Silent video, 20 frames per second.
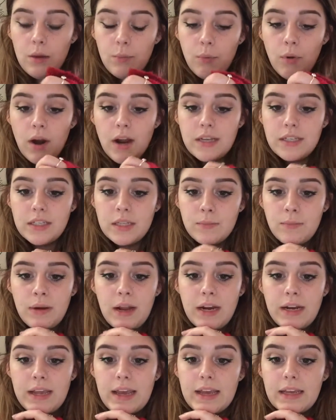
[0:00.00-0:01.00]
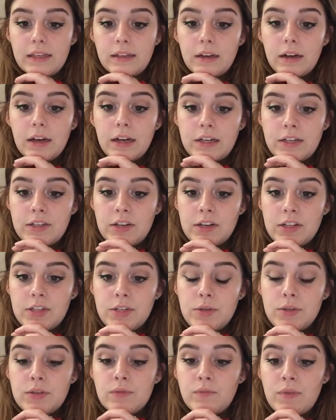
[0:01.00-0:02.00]
prior to the planning, I decided to
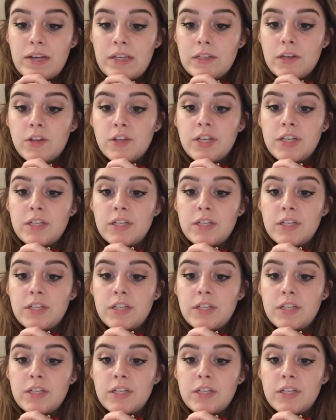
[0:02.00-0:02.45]
do some research